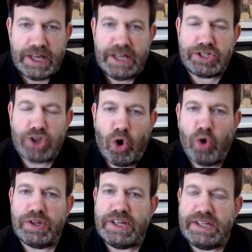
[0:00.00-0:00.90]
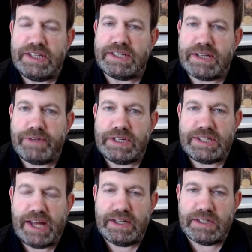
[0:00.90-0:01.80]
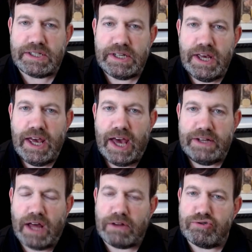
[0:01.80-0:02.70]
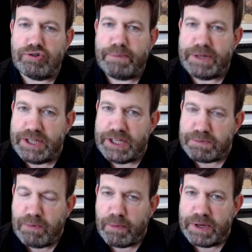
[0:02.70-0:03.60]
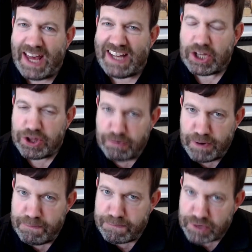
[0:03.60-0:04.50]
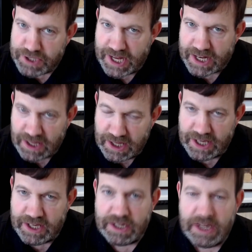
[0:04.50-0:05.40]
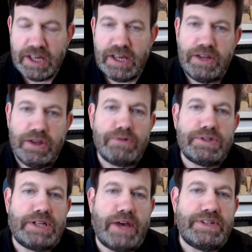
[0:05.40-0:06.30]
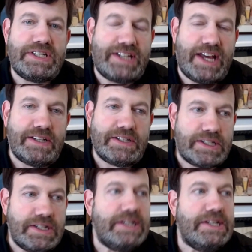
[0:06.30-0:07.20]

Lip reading: It's only these 7 states. And Donald Trump at this moment has a 3% lead in those 7 states.